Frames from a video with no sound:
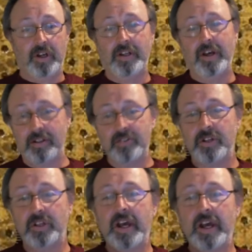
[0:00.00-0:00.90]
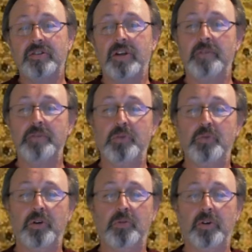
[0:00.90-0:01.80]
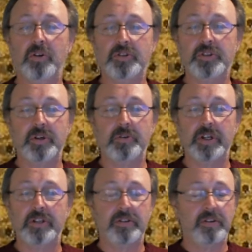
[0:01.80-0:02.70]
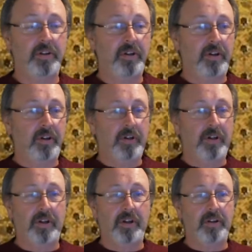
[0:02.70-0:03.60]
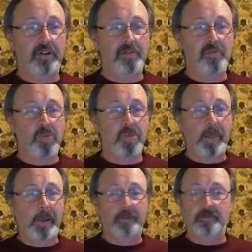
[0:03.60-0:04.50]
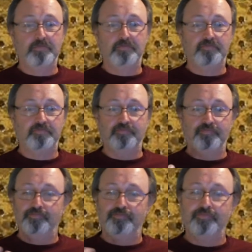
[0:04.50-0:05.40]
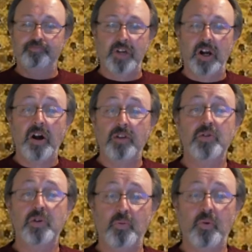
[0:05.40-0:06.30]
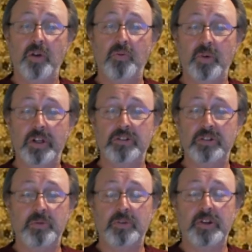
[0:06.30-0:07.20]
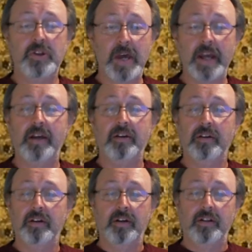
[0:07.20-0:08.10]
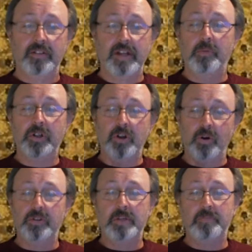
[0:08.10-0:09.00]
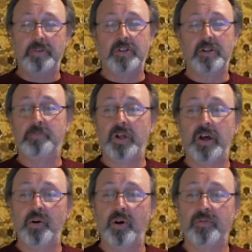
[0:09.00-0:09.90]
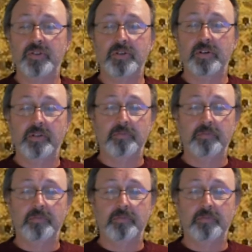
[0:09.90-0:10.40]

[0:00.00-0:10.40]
And that is the last time they won a World Series. 101 wins. You'd think they would go deep into the playoffs.